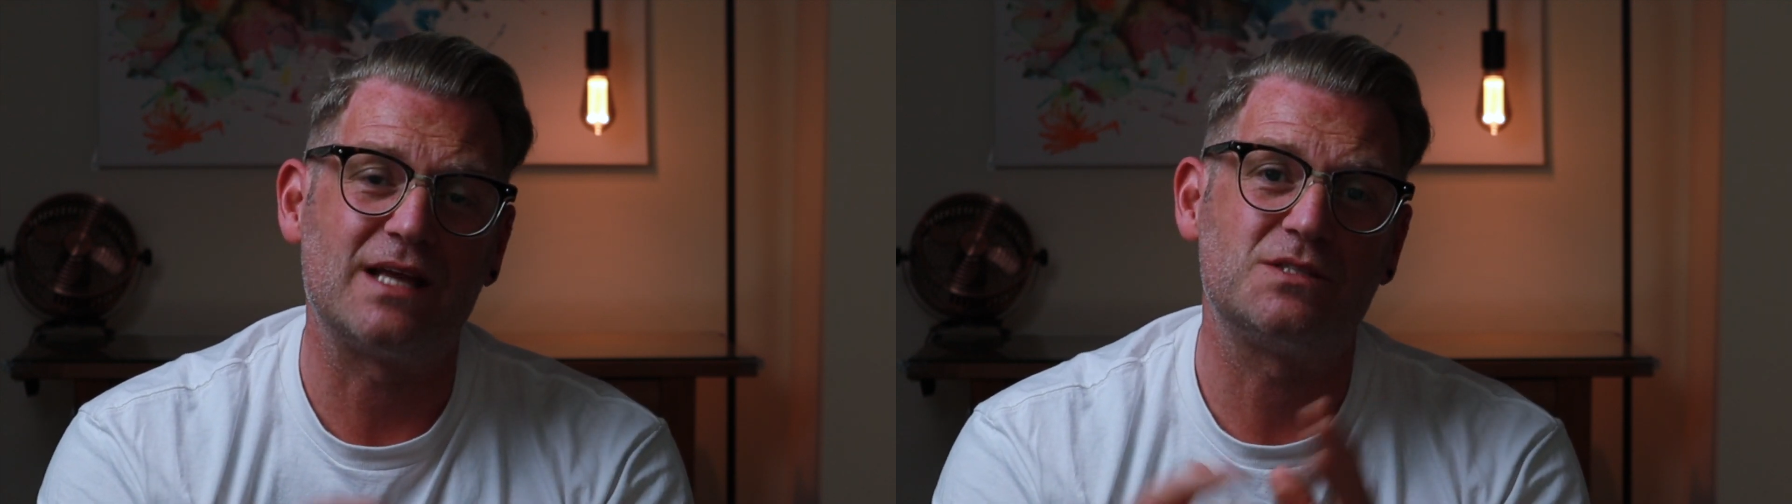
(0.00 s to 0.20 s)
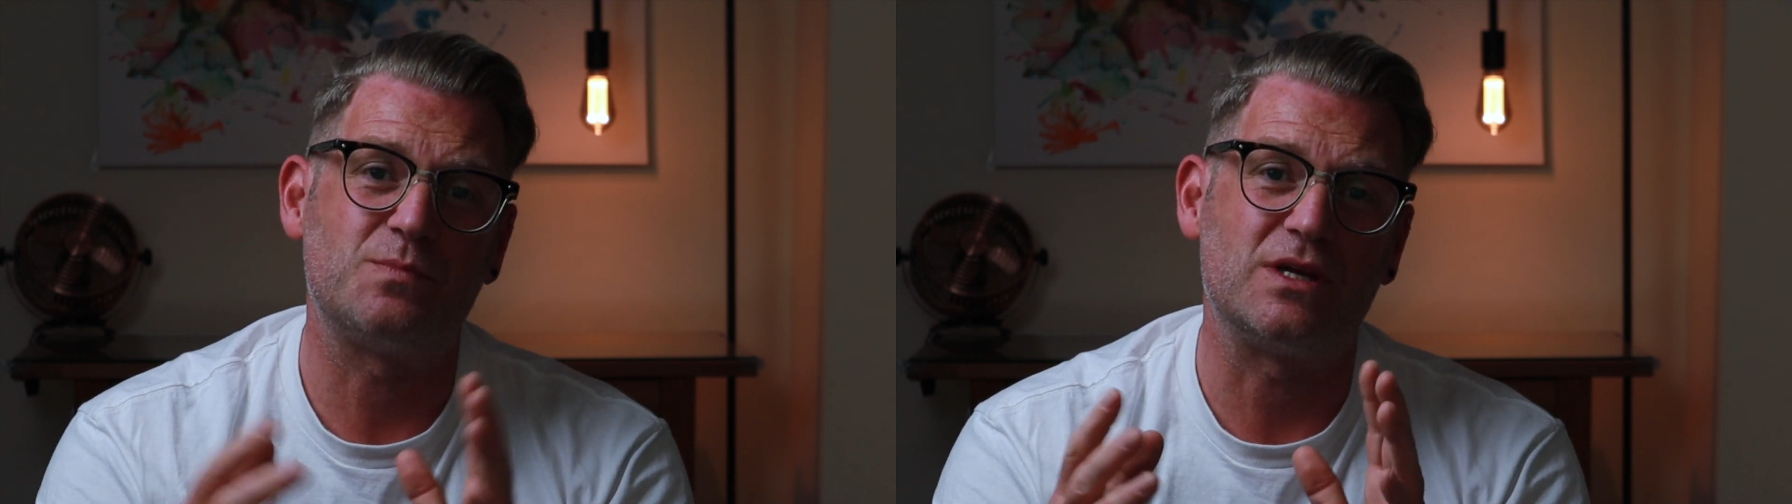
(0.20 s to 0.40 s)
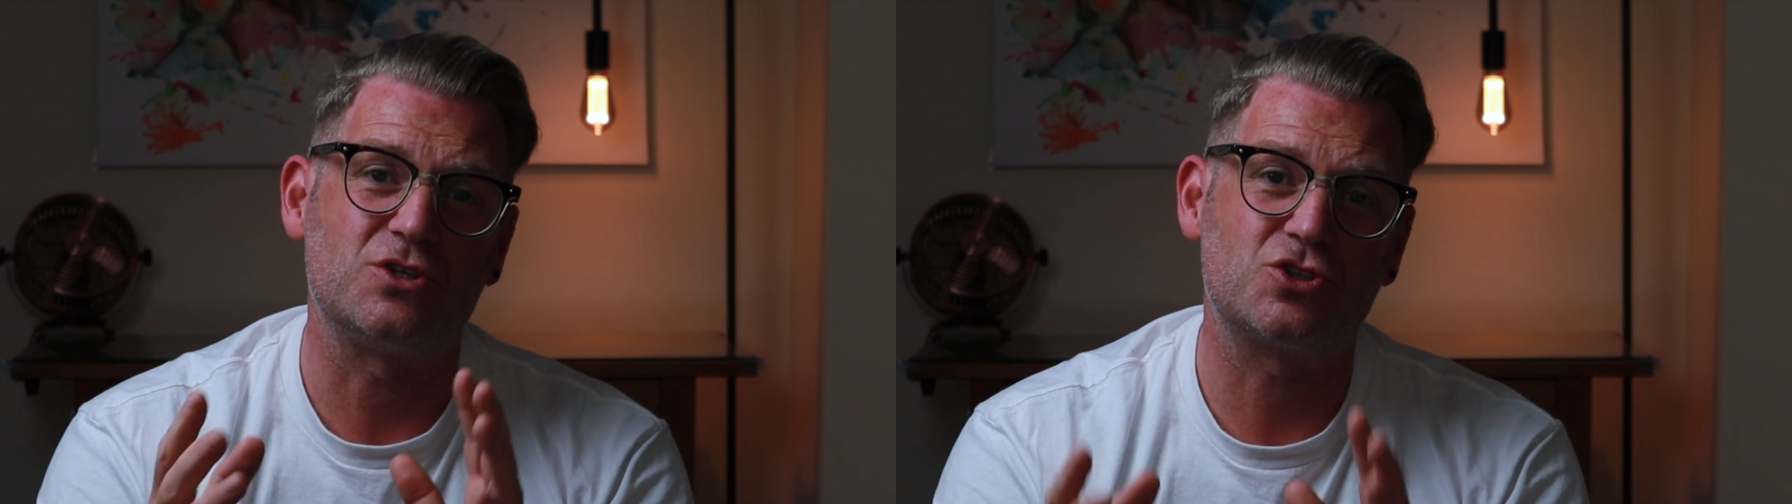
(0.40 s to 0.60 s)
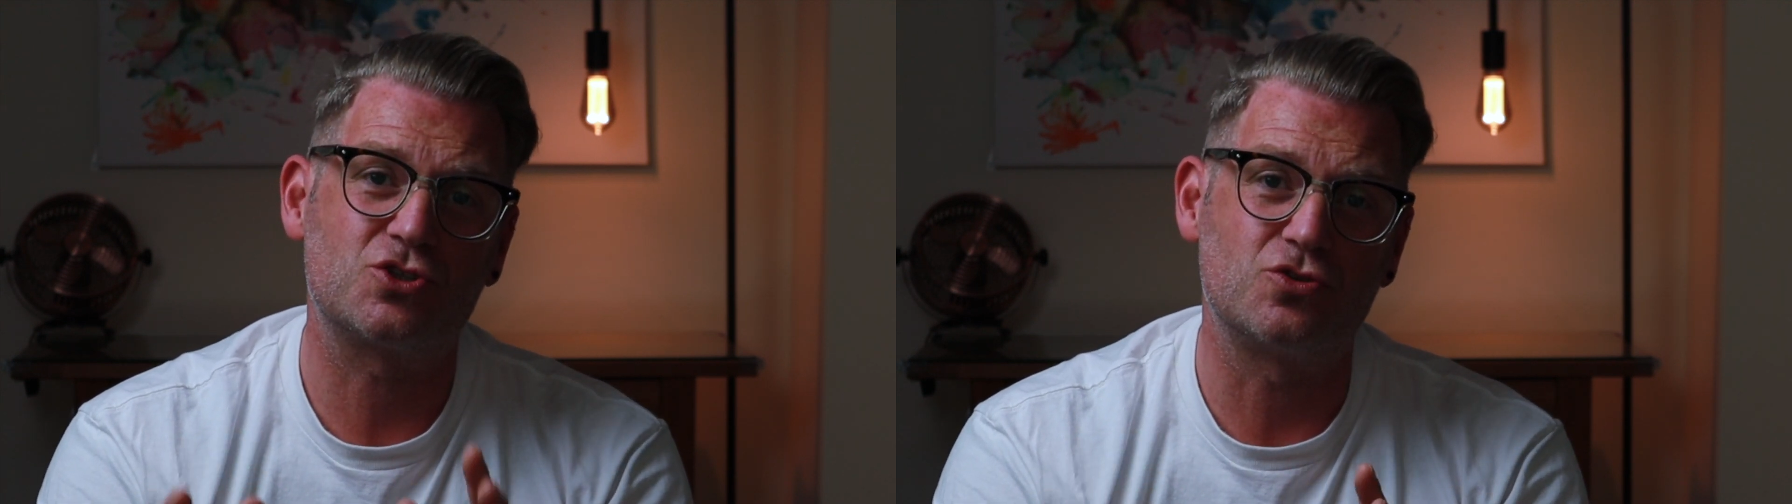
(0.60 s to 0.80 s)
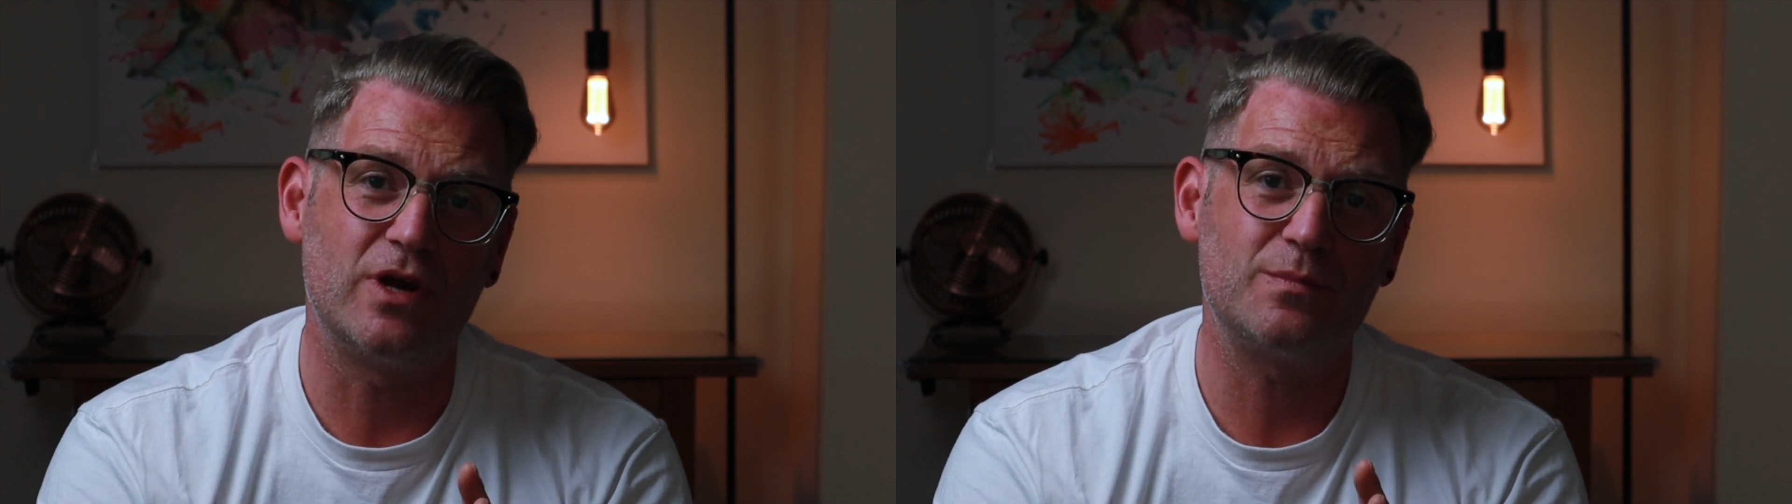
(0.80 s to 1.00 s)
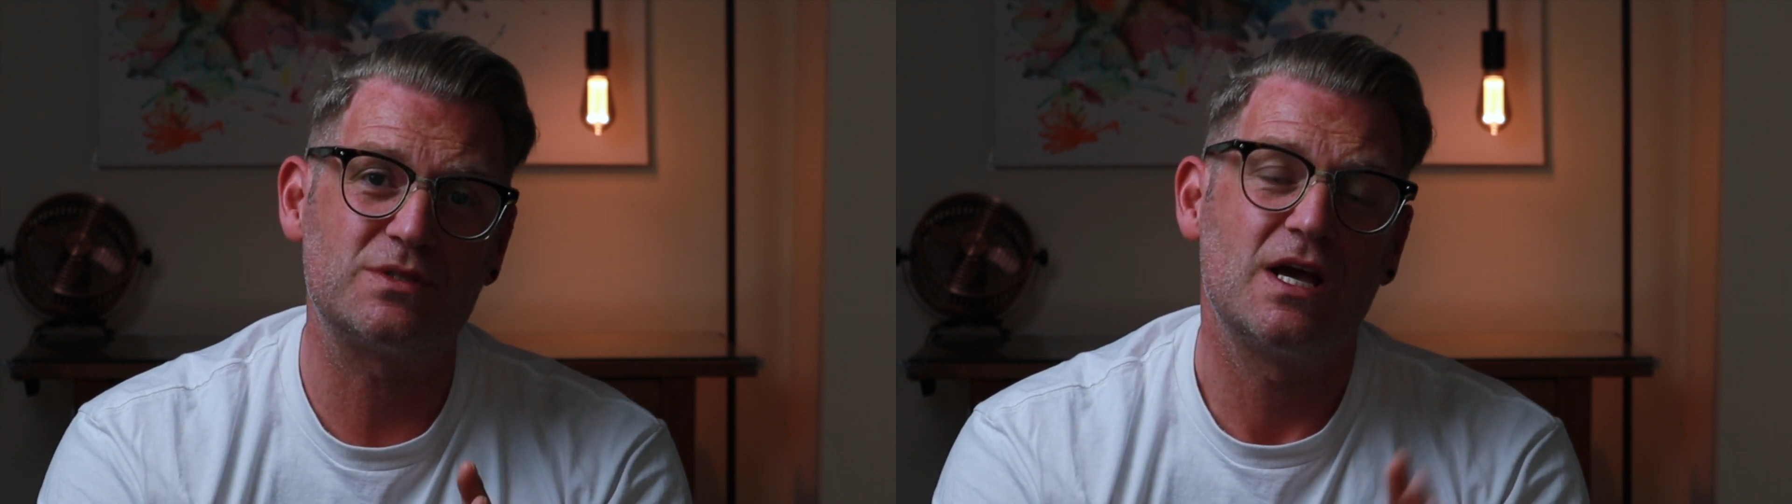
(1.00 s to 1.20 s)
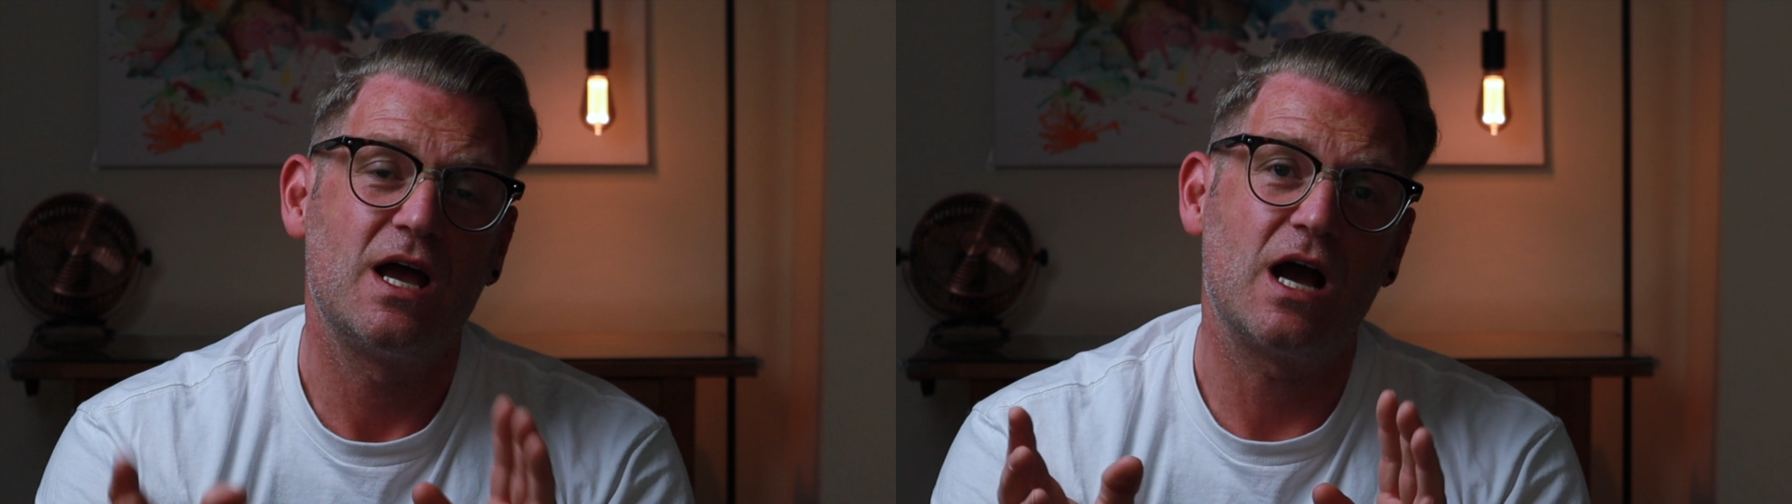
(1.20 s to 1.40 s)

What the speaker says: ends being stripped